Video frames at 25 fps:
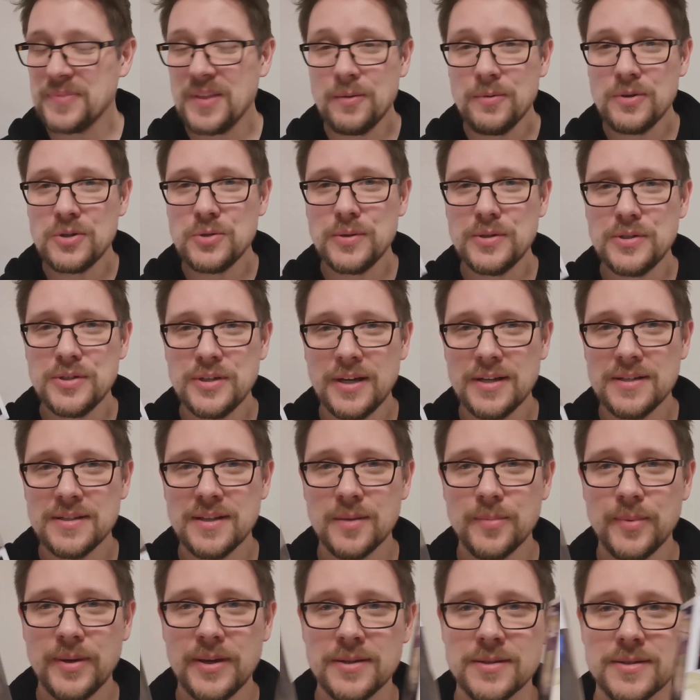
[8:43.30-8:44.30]
Which one do you guys
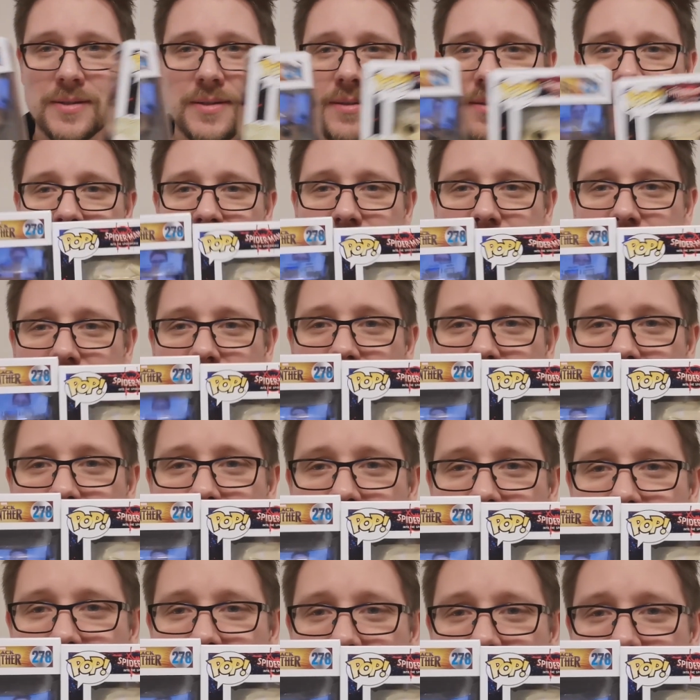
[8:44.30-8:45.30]
like best?
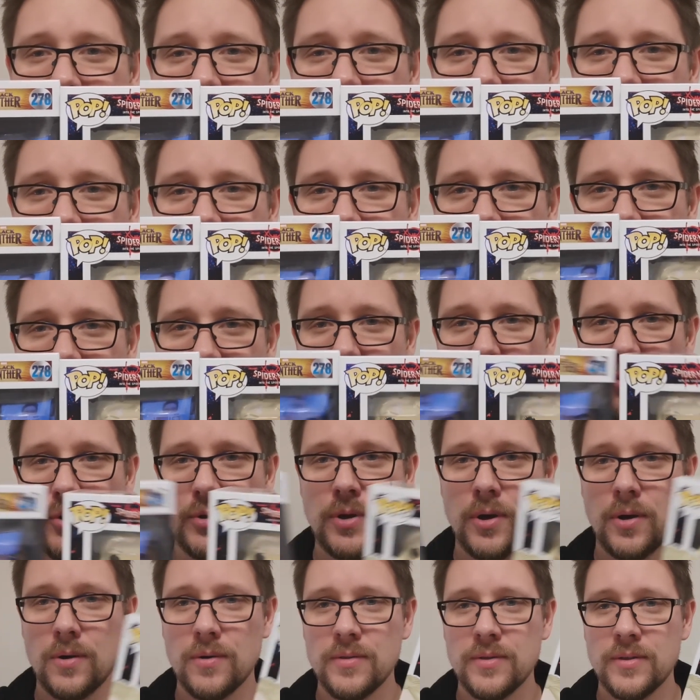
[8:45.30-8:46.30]
Have you
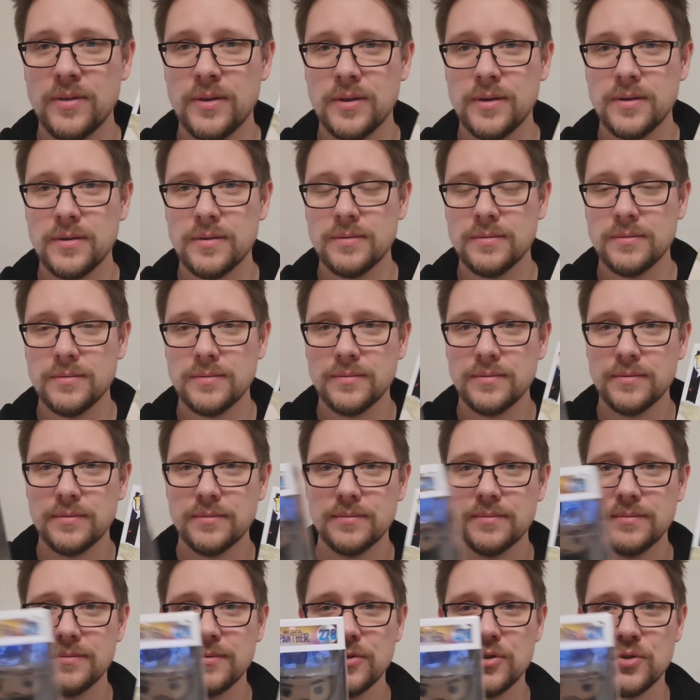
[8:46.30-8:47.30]
got
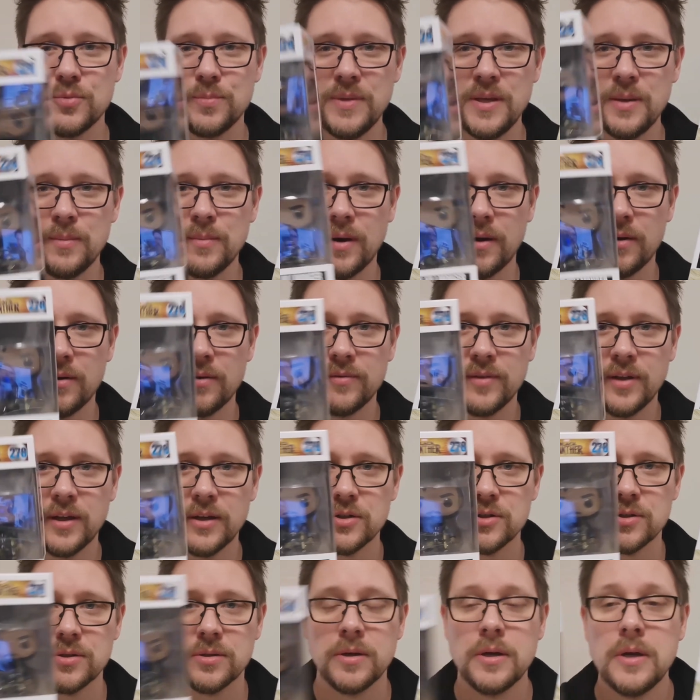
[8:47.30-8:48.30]
there's me in my
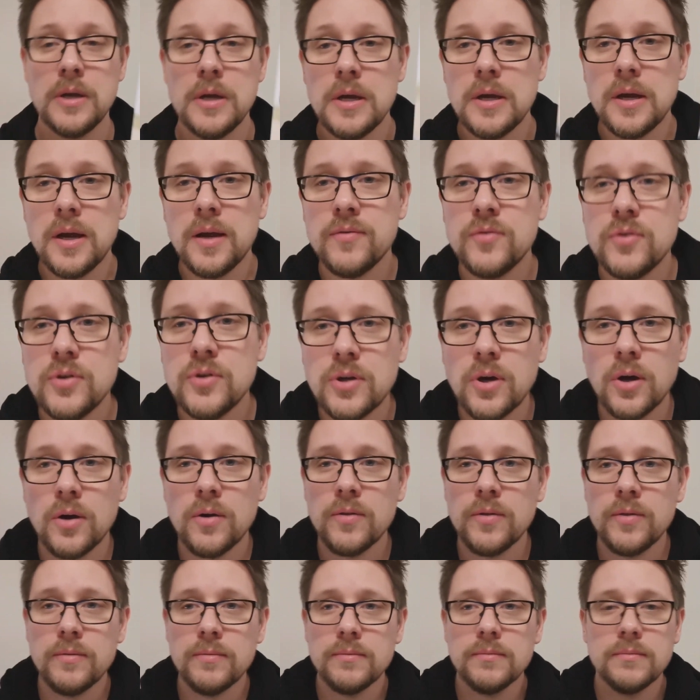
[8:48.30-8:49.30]
reflection. Have you
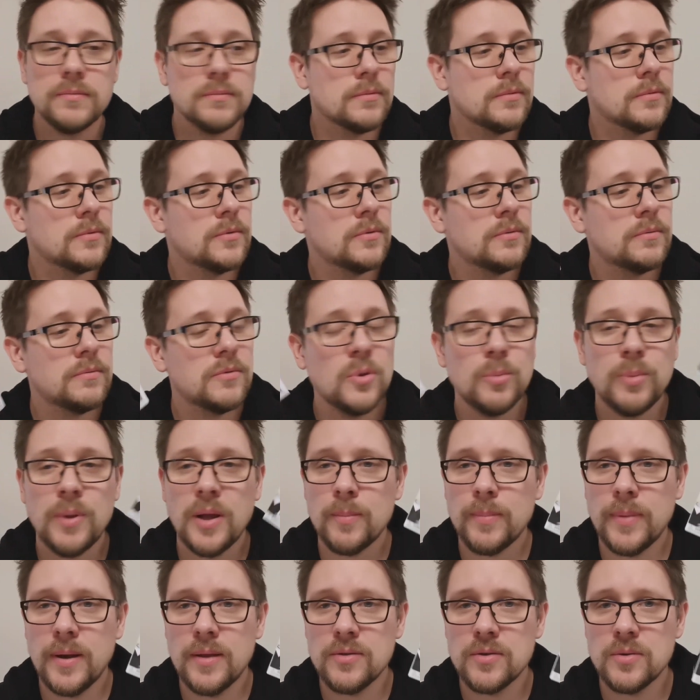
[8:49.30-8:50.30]
got the
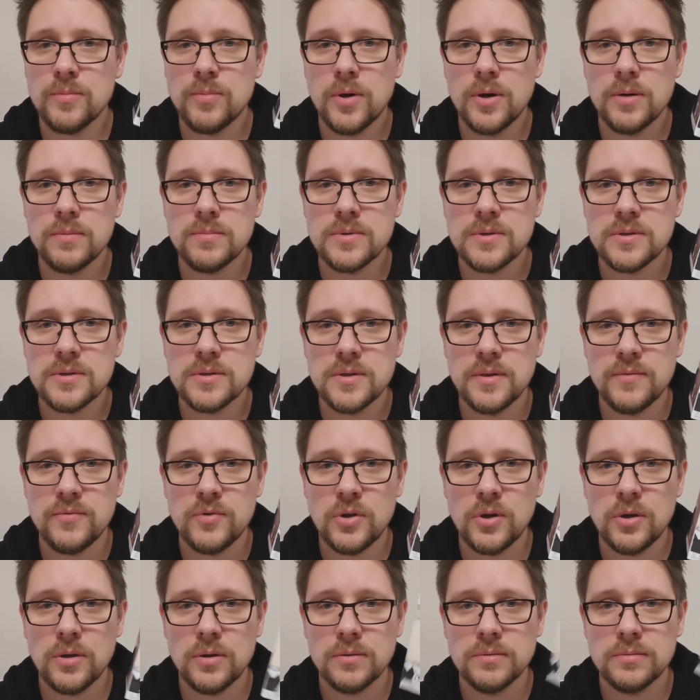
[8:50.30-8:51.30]
Black Panther pops? Have
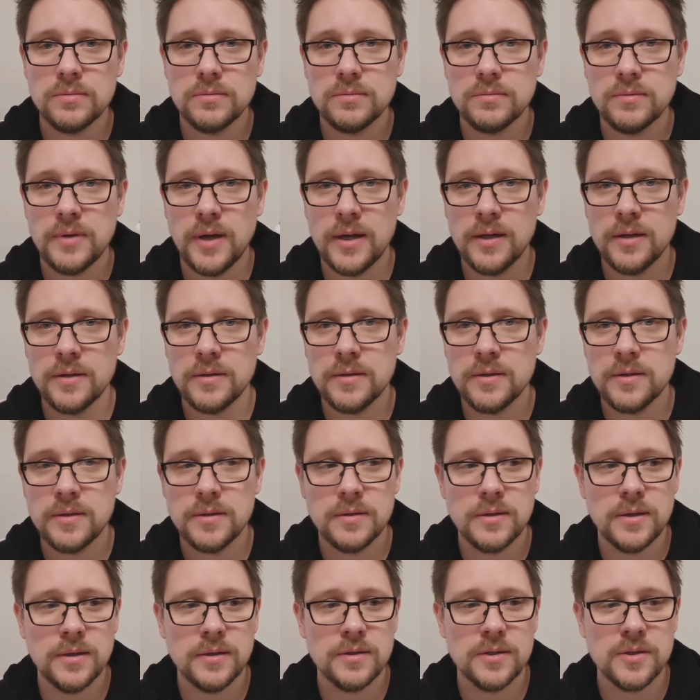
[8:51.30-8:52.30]
you got any of
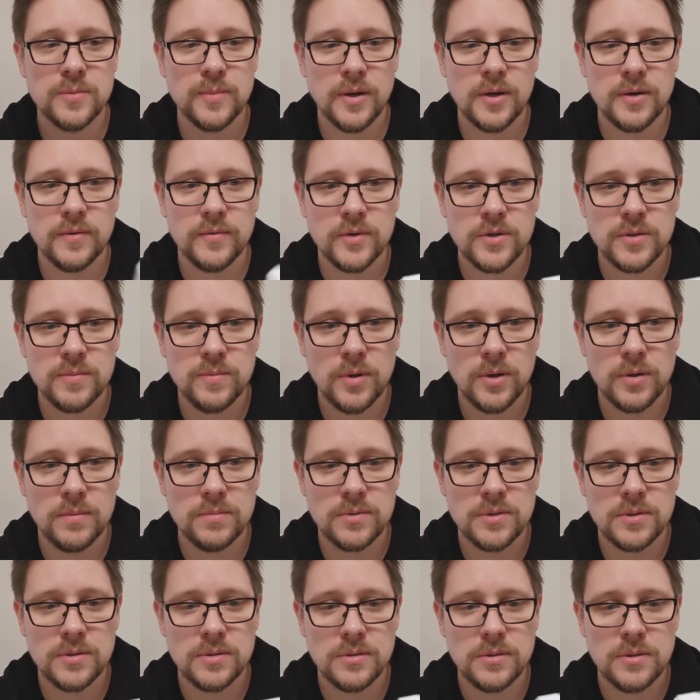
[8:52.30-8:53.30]
the Into the Spider-Verse
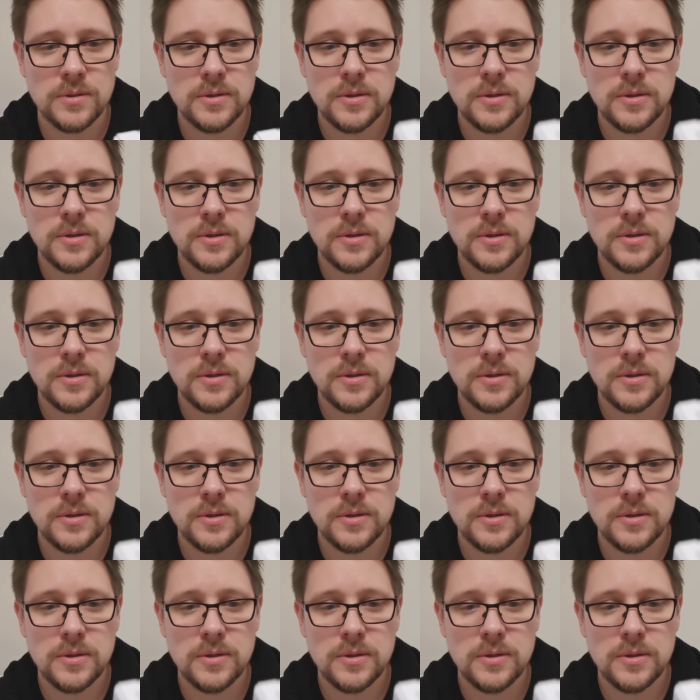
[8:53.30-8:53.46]
pops?